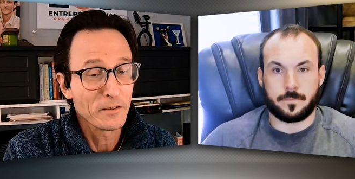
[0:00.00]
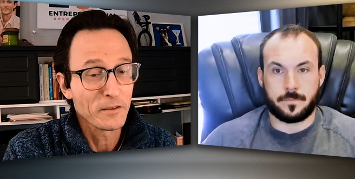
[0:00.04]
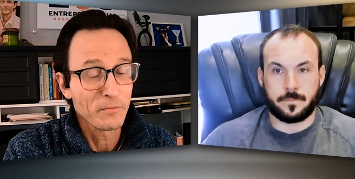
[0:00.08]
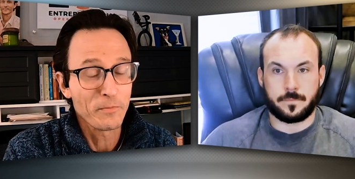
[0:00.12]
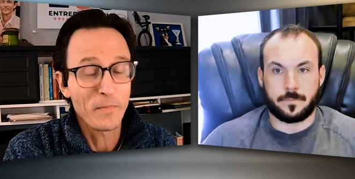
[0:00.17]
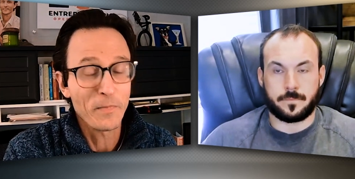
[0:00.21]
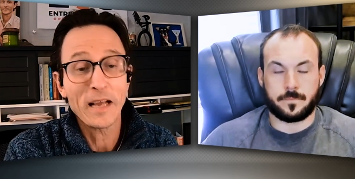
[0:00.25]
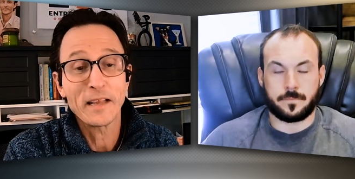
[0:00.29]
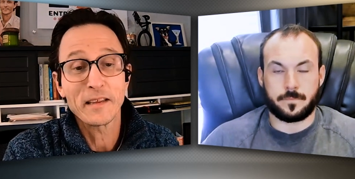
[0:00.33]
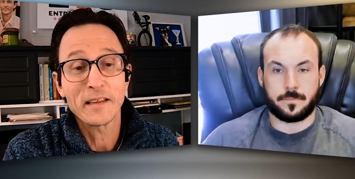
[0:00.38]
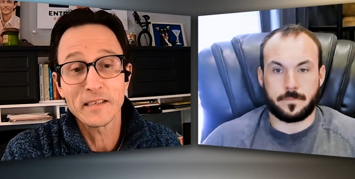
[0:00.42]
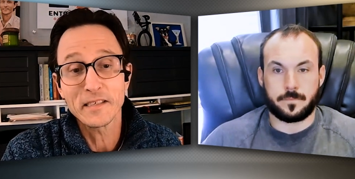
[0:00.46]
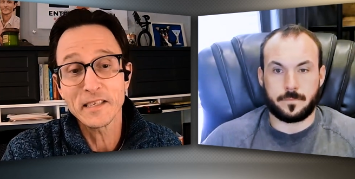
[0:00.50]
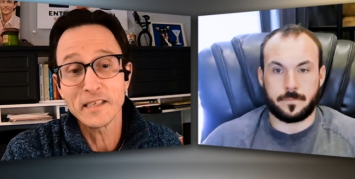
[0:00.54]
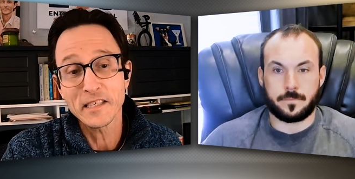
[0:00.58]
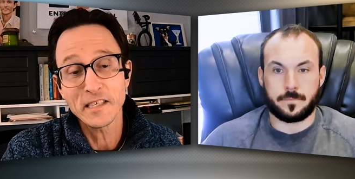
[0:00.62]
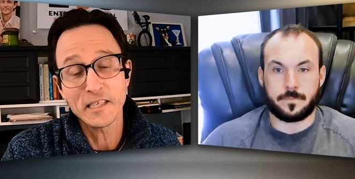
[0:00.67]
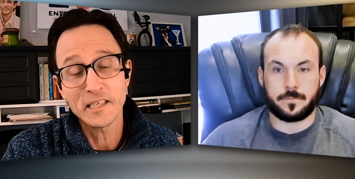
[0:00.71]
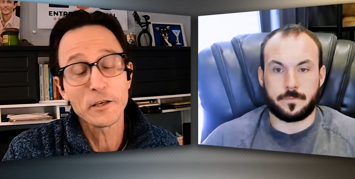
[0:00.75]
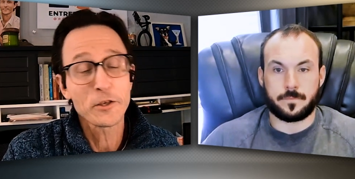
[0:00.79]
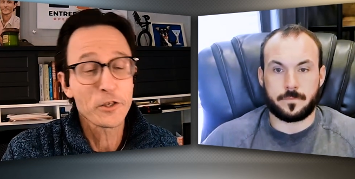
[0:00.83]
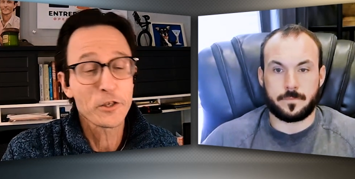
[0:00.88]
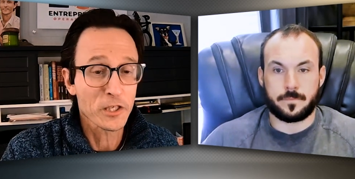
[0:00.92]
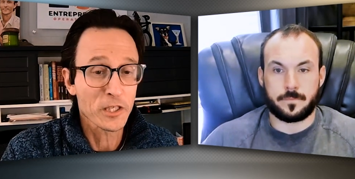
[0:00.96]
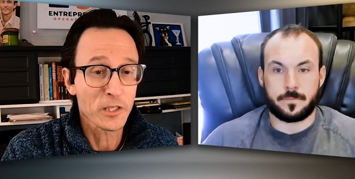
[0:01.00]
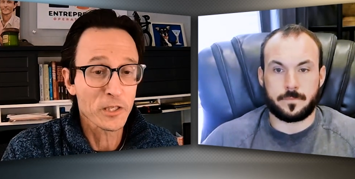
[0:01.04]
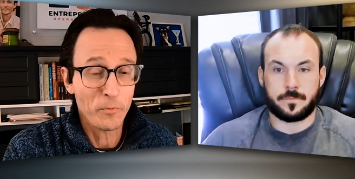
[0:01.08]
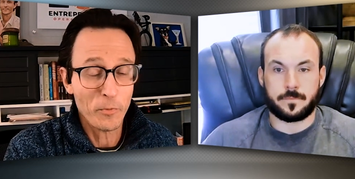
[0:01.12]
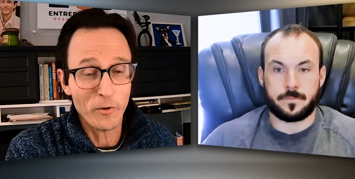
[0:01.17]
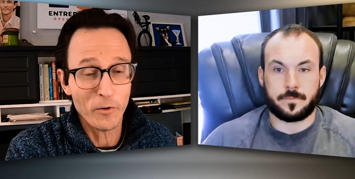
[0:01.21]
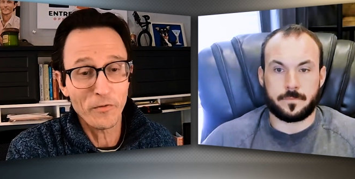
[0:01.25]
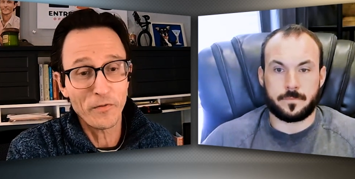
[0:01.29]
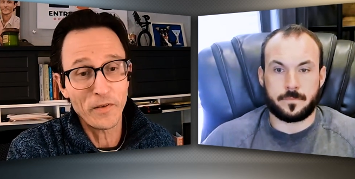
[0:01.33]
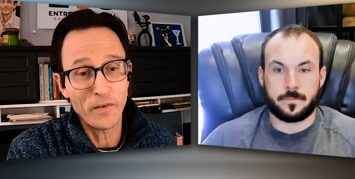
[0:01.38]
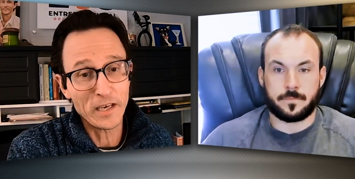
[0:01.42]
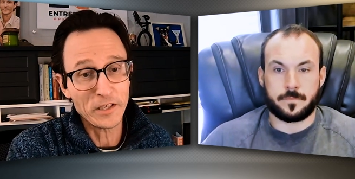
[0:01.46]
Speaker 1: make the decisions
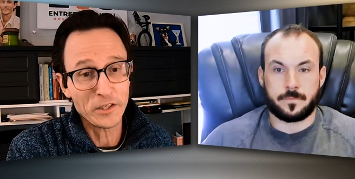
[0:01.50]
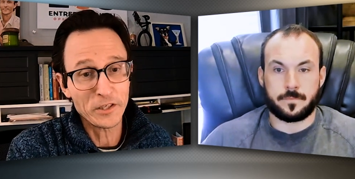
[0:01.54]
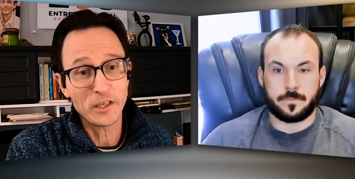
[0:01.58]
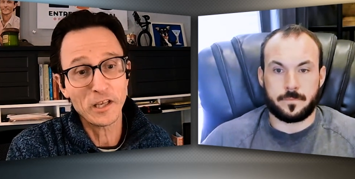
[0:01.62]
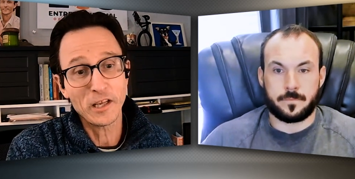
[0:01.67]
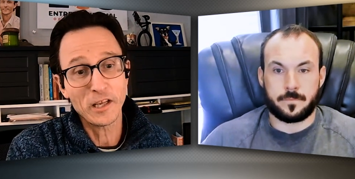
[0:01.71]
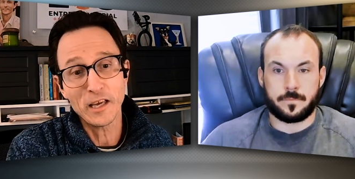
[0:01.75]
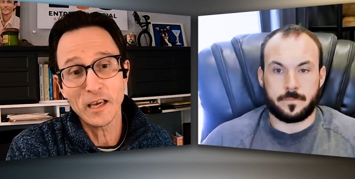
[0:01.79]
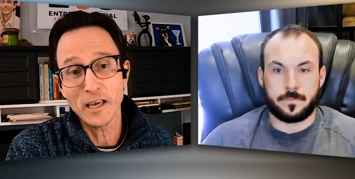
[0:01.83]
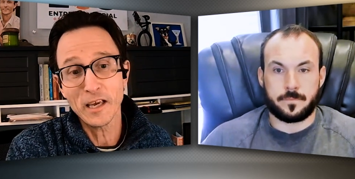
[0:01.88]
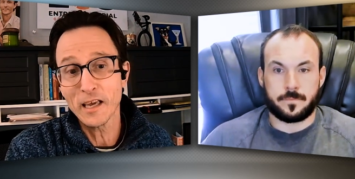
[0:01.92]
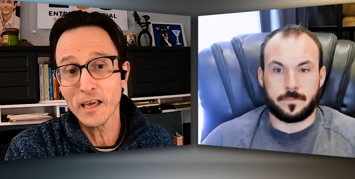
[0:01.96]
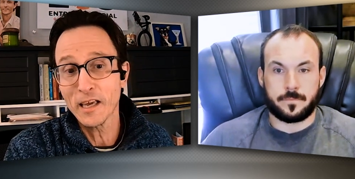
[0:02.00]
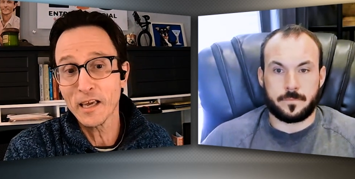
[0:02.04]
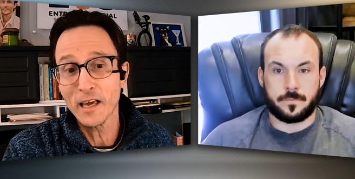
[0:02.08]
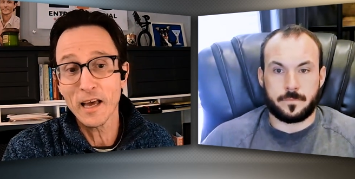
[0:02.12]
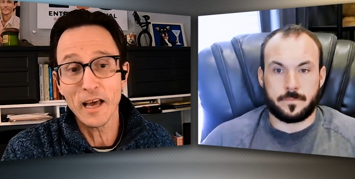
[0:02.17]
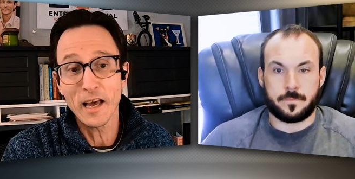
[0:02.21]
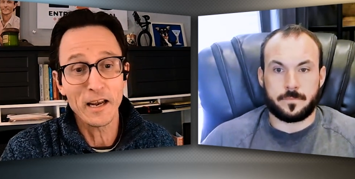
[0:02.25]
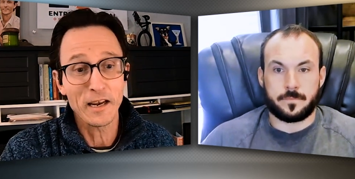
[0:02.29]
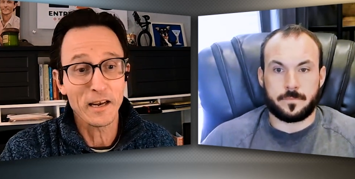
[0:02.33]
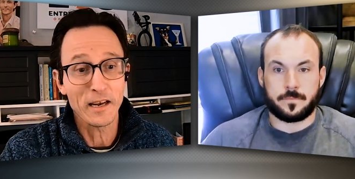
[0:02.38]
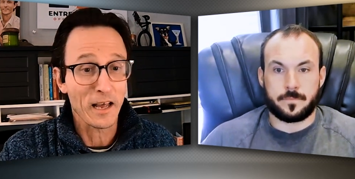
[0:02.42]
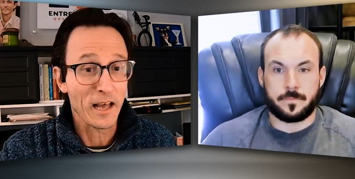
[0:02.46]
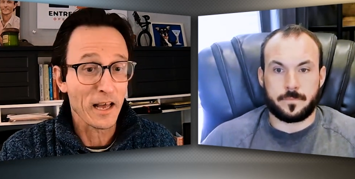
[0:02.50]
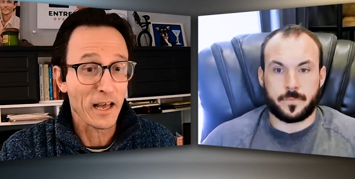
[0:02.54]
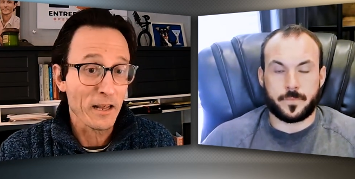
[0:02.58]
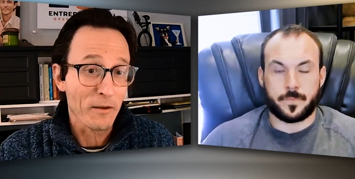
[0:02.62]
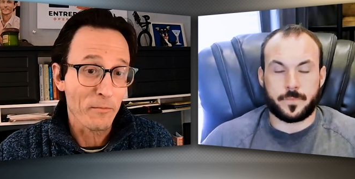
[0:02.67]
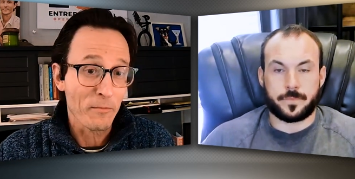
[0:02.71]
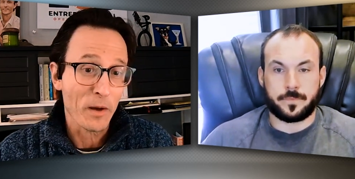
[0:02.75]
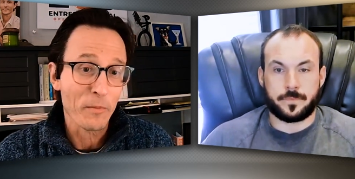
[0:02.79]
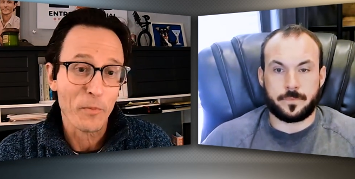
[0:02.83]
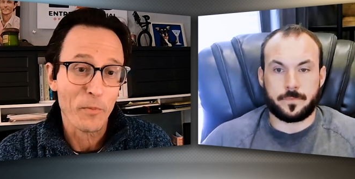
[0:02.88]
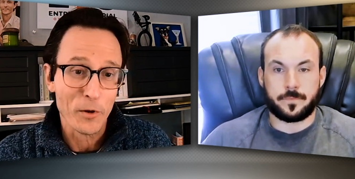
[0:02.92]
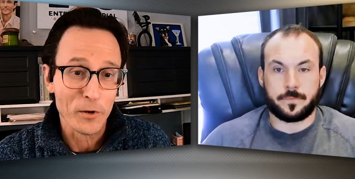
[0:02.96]
professionally and and in
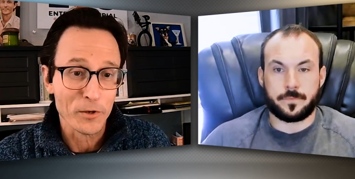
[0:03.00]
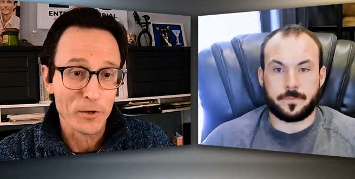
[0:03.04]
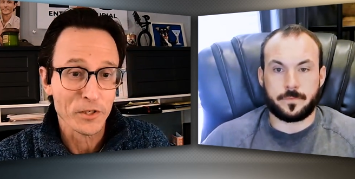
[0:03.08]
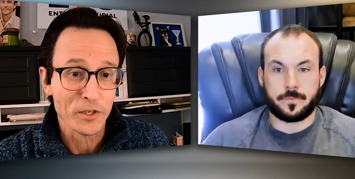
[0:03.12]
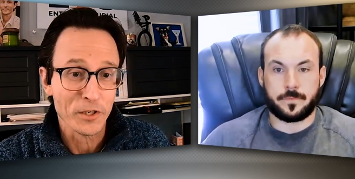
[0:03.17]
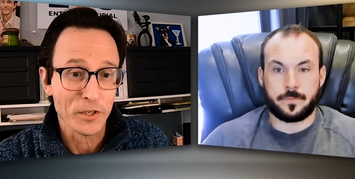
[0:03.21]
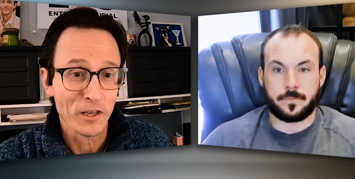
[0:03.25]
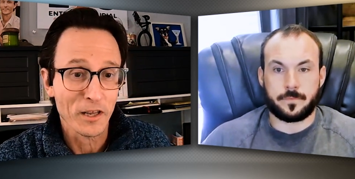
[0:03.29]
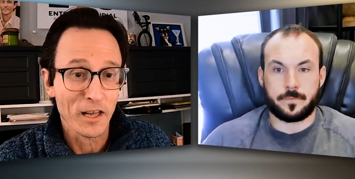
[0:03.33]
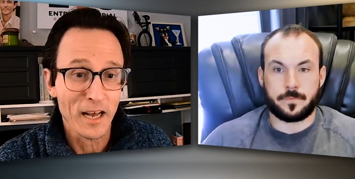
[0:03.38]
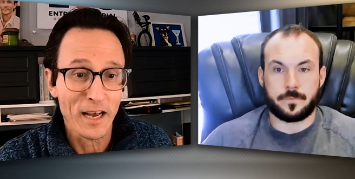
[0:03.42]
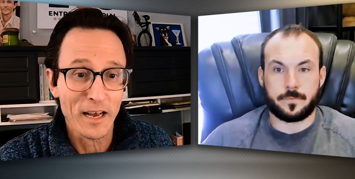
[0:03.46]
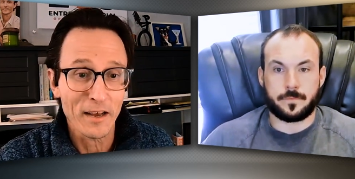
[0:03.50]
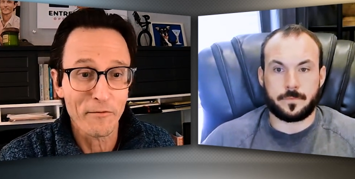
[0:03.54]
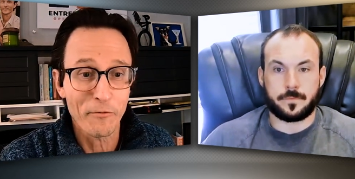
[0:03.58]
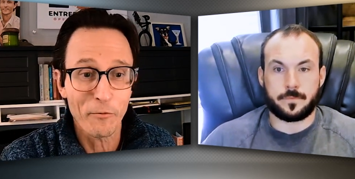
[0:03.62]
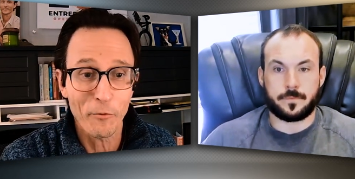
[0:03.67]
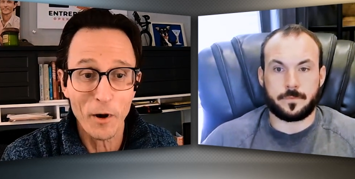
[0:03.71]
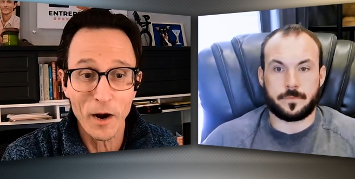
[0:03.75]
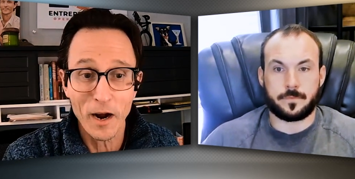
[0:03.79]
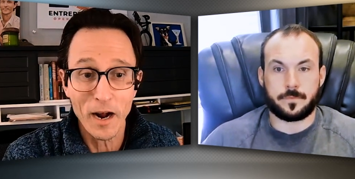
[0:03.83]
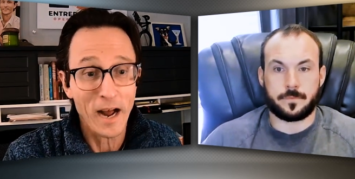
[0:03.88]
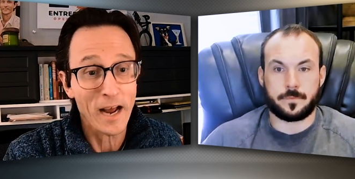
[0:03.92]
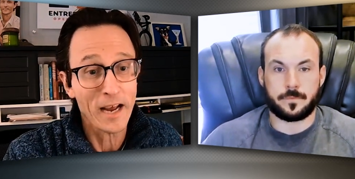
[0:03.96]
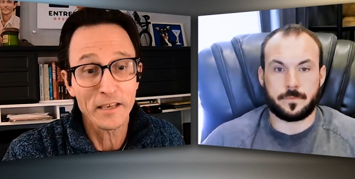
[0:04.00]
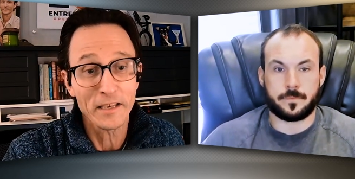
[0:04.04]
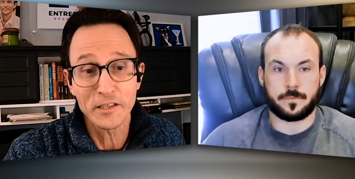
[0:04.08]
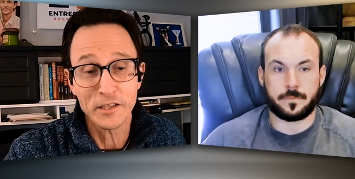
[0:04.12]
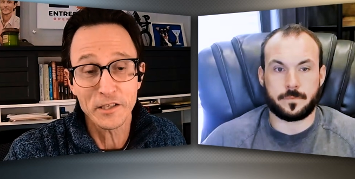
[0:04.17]
my personal life where I